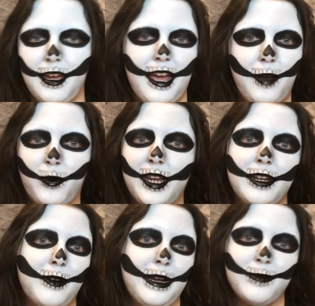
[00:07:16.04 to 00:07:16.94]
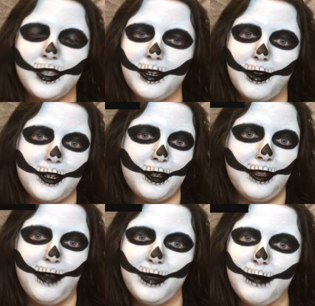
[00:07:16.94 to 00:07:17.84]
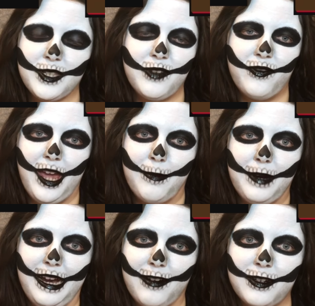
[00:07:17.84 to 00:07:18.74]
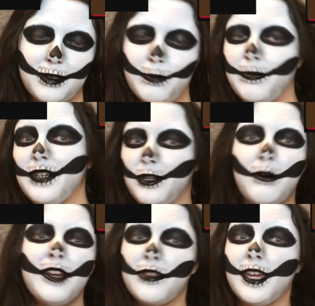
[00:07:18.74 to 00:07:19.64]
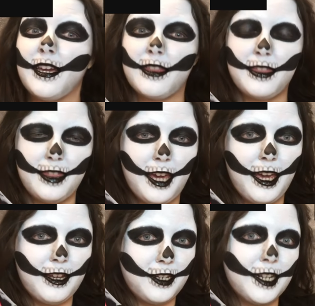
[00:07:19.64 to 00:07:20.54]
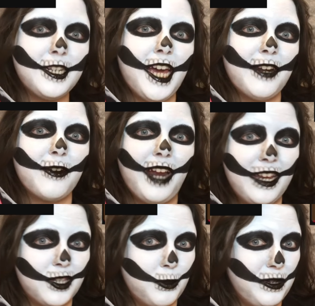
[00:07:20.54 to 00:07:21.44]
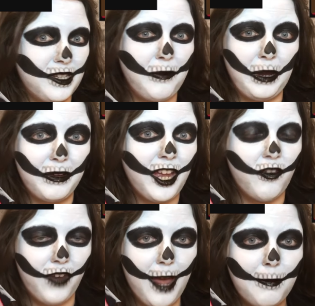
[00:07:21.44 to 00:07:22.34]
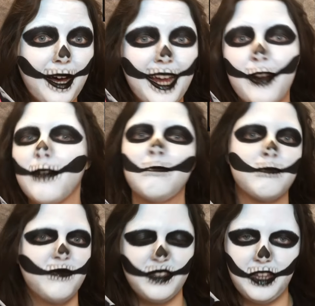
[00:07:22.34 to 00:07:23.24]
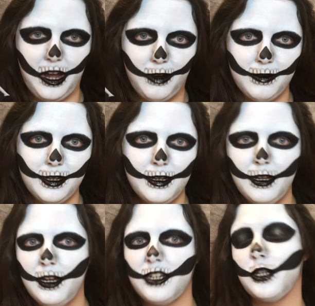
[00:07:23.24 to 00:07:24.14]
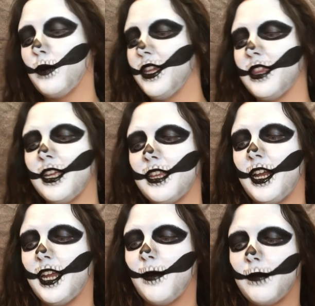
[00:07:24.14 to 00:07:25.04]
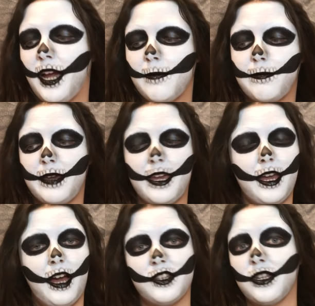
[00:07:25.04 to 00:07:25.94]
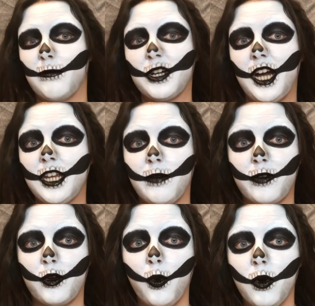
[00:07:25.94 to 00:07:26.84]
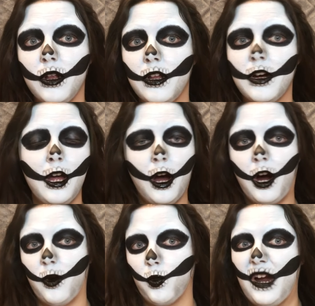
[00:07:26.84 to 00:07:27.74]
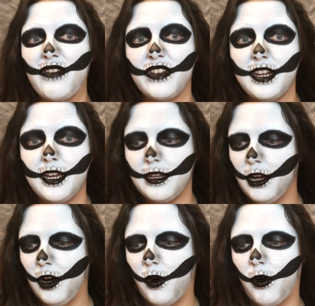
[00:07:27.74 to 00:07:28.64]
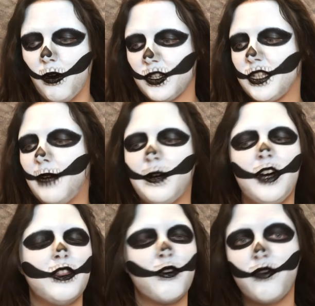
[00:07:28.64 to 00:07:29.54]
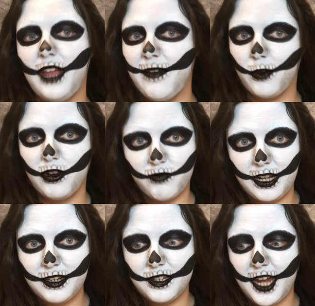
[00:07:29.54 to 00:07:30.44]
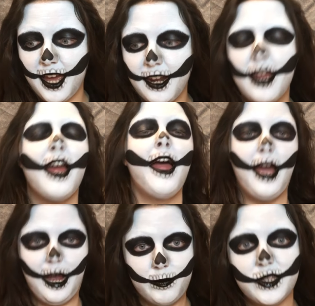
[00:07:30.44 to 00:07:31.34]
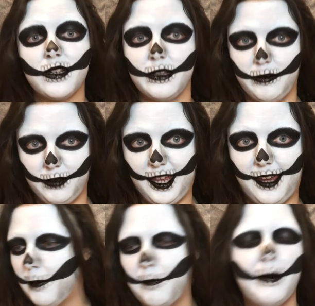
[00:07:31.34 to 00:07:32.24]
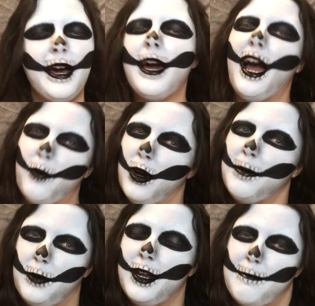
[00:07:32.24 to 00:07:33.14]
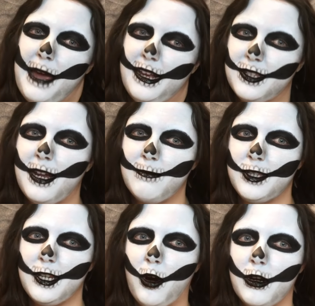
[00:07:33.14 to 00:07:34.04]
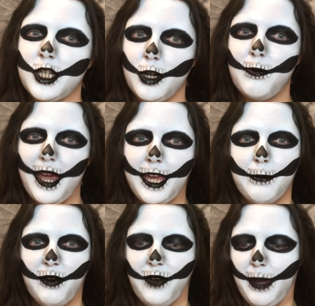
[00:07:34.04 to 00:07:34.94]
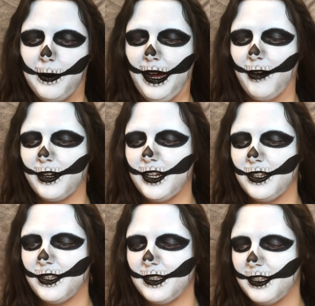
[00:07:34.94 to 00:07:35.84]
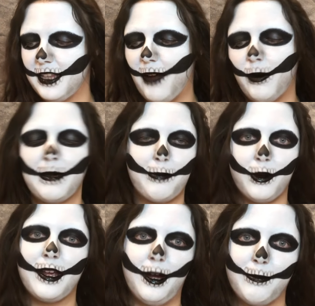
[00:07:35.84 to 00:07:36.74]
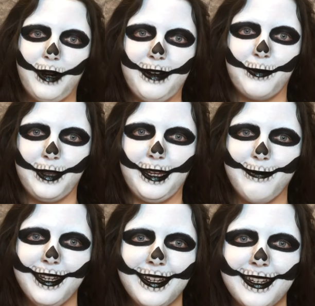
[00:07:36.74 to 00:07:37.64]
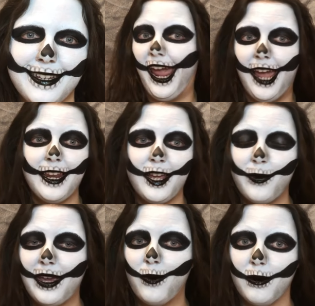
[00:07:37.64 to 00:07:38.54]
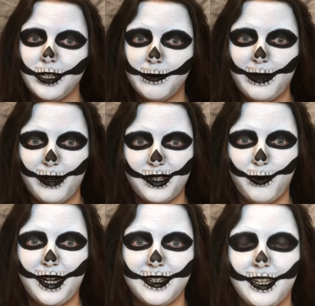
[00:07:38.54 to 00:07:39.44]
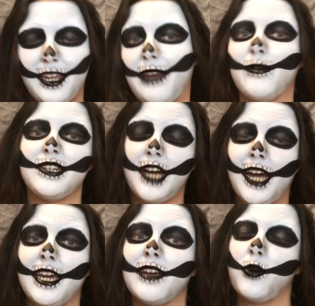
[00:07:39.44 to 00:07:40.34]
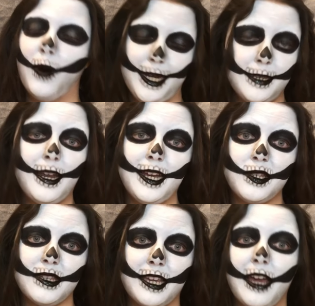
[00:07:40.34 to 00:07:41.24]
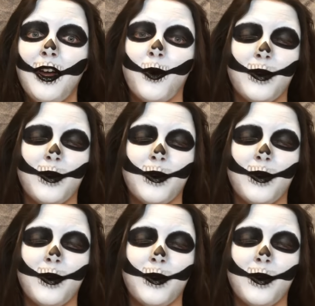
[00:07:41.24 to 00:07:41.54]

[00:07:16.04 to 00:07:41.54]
And we know MCR do love them some vampires. But do I think the dictator is specifically a vampire? No. Do I think that he might be some kind of ghoul, a revenant, or some other flavor of undead? Absolutely. But I wouldn't put it past MCR to make him a vampire, because that would be pretty on brand for them. And if he were to be resurrected, it would tie in quite nicely